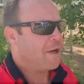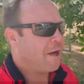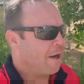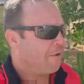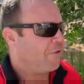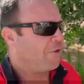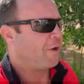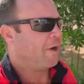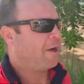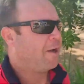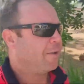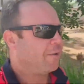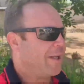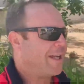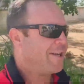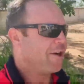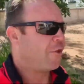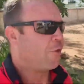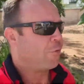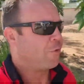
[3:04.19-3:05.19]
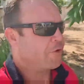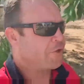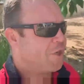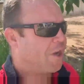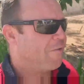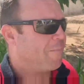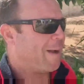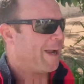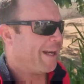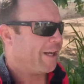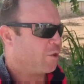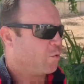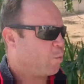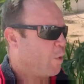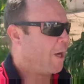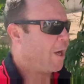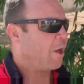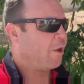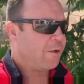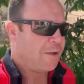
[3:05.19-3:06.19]
know, lean on the Reserve Bank as
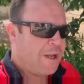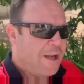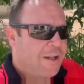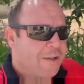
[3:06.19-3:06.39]
well,